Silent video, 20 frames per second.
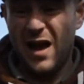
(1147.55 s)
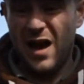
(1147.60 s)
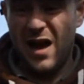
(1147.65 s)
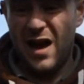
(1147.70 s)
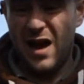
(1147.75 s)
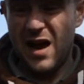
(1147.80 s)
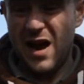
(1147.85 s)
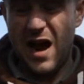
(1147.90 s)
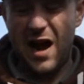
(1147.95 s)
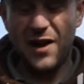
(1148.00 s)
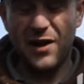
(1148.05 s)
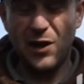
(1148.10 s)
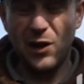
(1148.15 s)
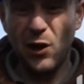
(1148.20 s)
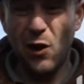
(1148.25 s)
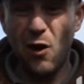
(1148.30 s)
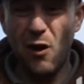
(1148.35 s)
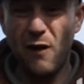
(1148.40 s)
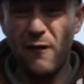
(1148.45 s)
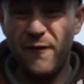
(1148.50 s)
I had a
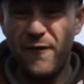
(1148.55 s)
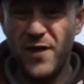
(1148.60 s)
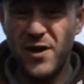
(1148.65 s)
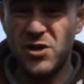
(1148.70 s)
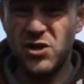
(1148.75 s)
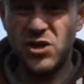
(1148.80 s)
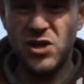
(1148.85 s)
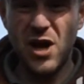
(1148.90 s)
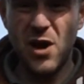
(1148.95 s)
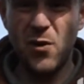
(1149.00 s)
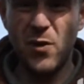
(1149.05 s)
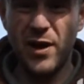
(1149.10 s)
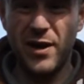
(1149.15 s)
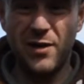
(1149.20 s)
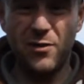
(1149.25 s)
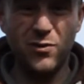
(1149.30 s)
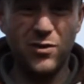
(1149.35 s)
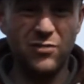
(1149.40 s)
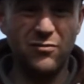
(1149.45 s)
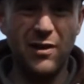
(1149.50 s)
lot of fish showing,
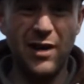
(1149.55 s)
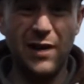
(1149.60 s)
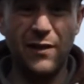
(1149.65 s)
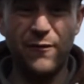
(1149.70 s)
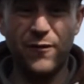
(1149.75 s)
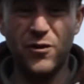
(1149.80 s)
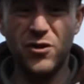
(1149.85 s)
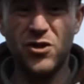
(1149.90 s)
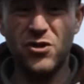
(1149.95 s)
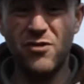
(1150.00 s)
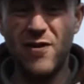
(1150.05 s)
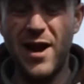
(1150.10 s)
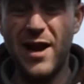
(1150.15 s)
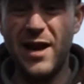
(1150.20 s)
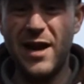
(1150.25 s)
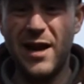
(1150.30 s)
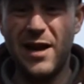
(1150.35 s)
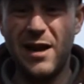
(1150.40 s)
it was really frustrating,